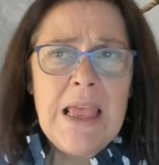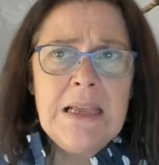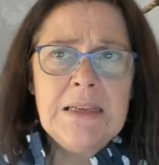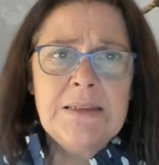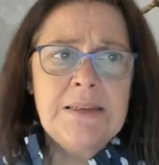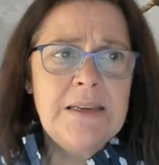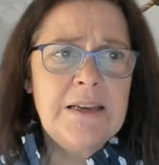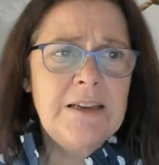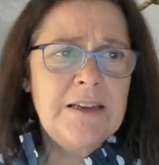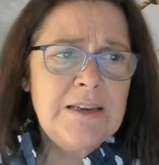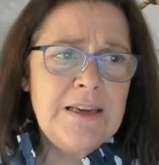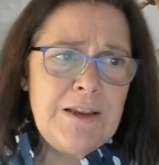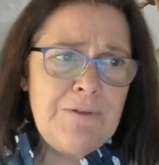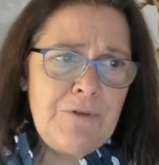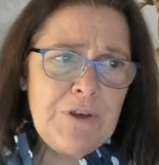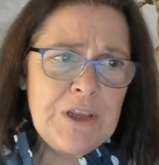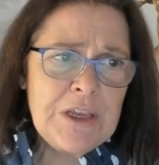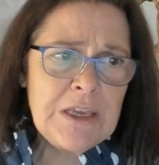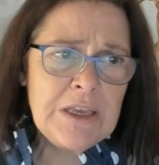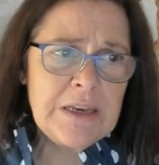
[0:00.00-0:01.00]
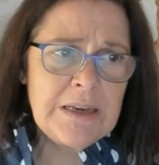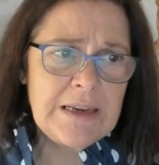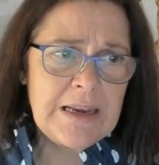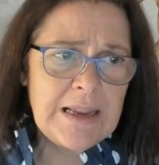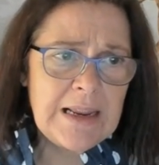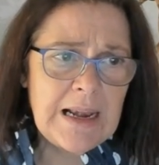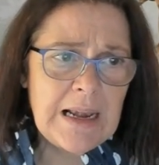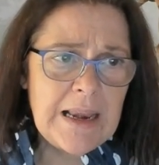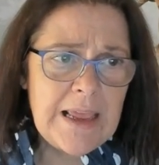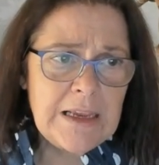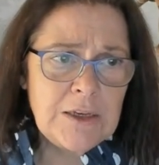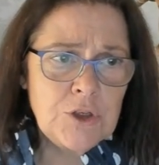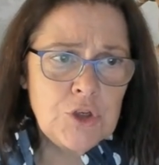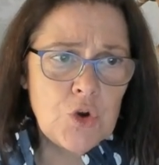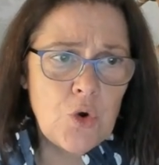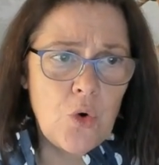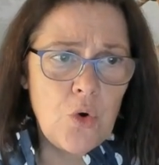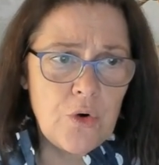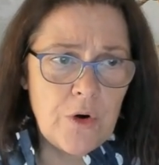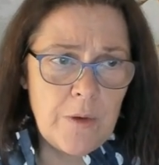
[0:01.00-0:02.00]
significant neglect
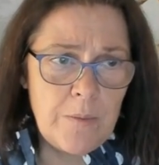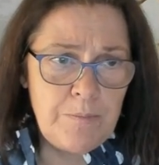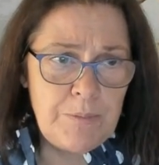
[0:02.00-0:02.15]
or